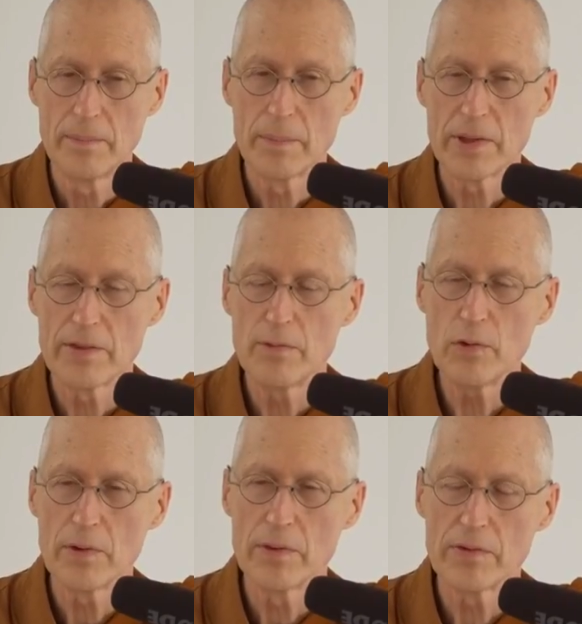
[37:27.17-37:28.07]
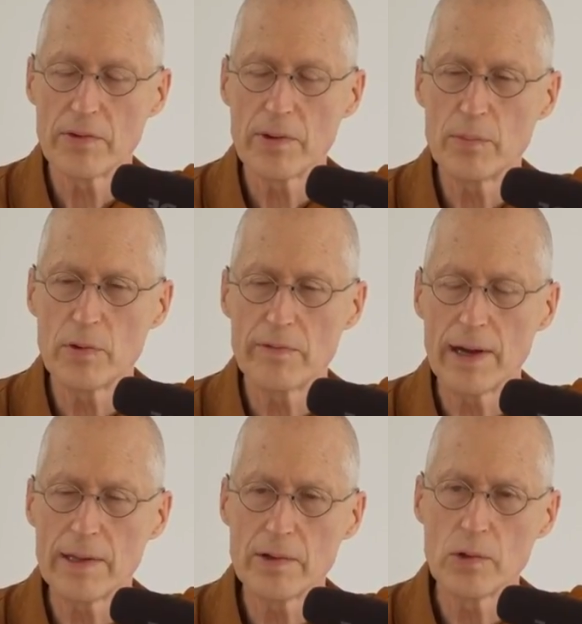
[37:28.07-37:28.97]
But the more, so the more
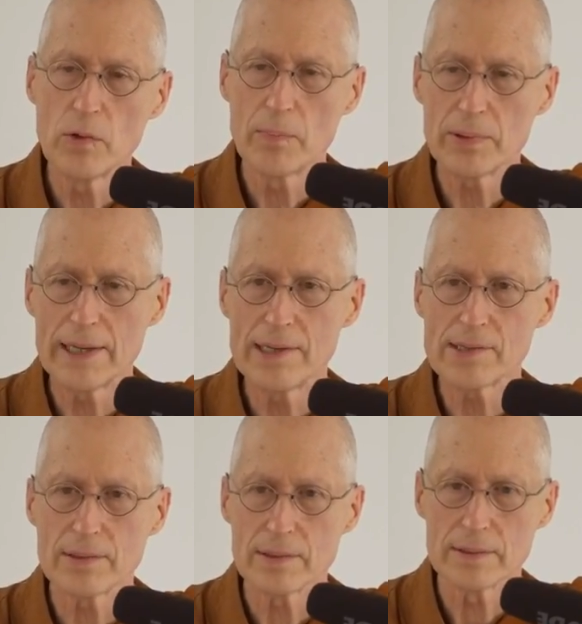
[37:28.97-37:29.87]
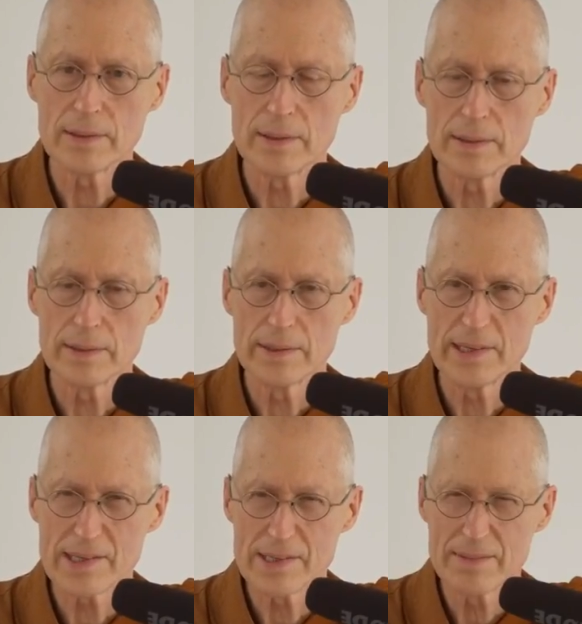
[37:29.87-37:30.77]
value we place on, on
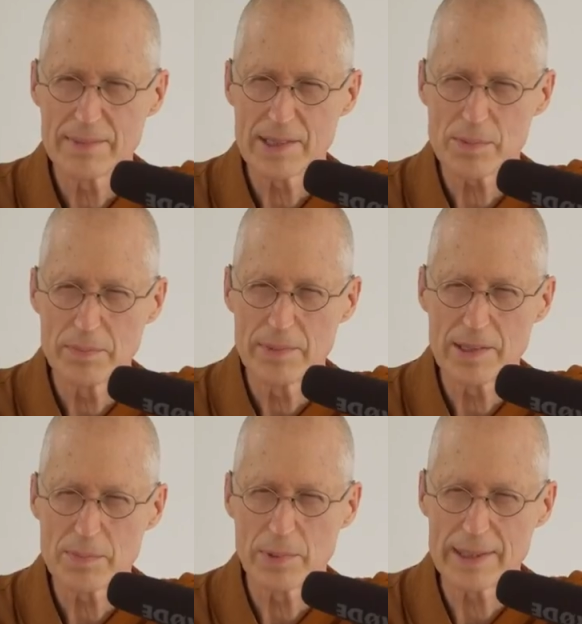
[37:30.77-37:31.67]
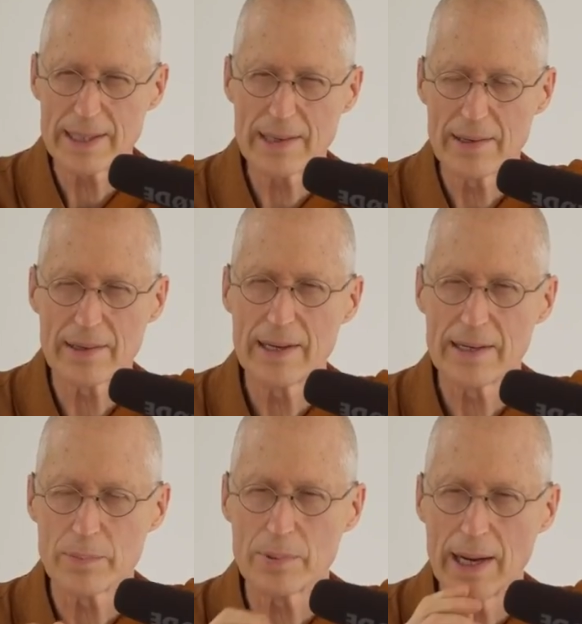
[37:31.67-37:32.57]
this, this, this particular
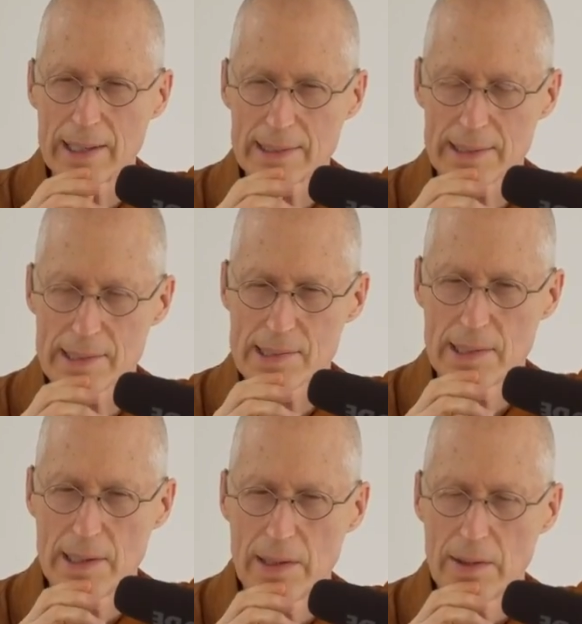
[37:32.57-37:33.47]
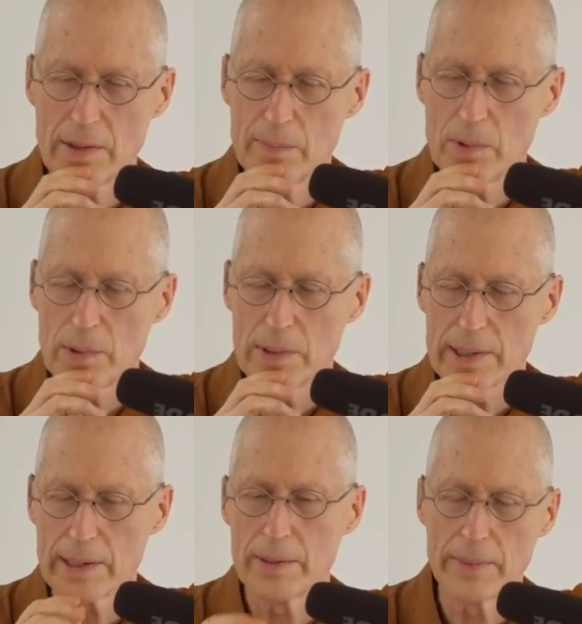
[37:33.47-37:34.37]
kind of practice, the more
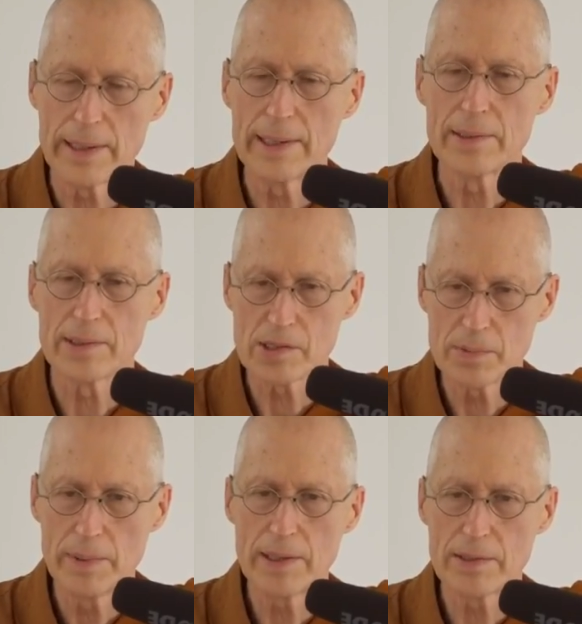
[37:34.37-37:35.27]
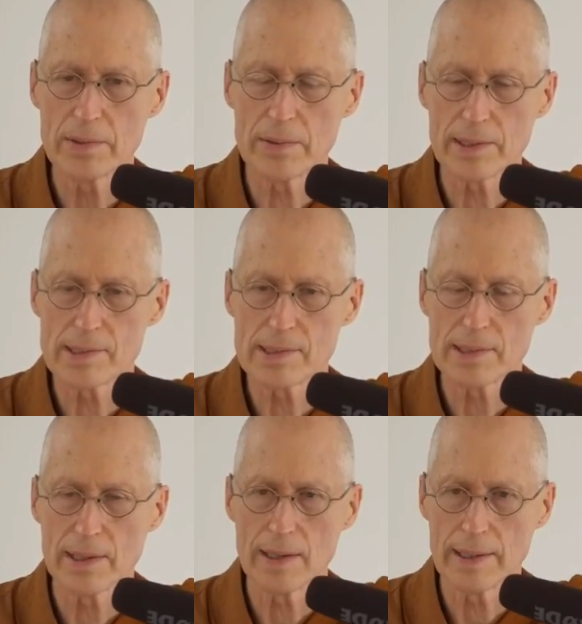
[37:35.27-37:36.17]
it can begin to speak to us
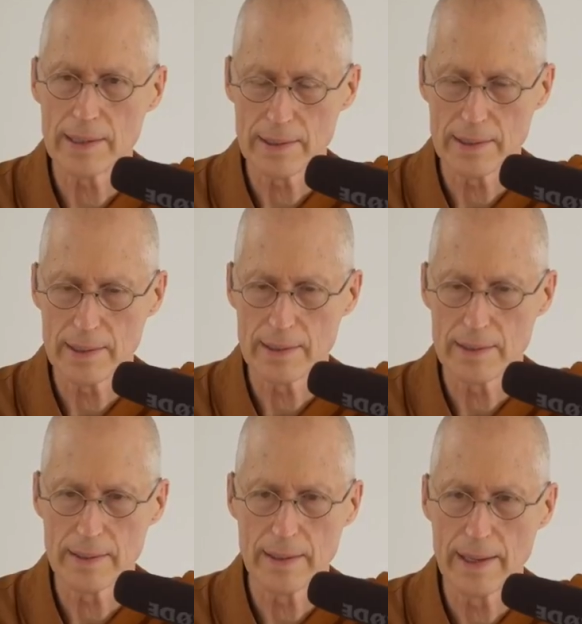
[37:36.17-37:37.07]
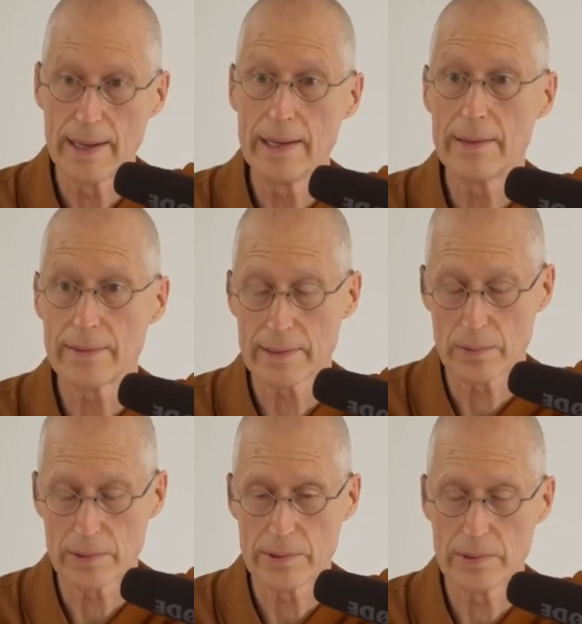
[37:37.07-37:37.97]
uh, in, in anything that
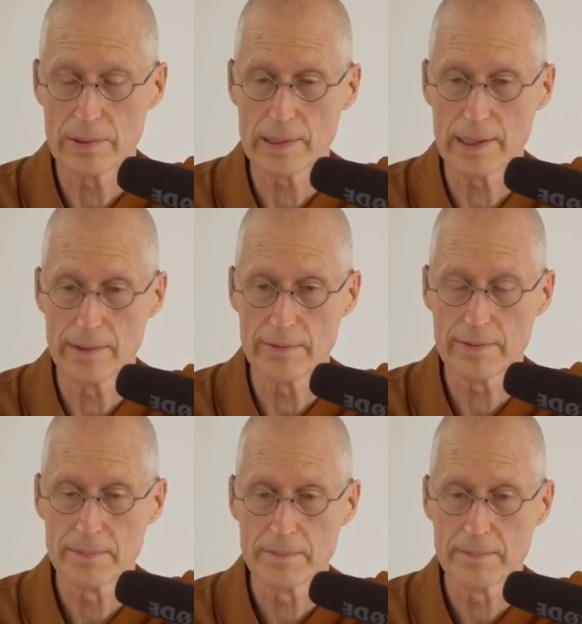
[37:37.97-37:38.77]
we do in life.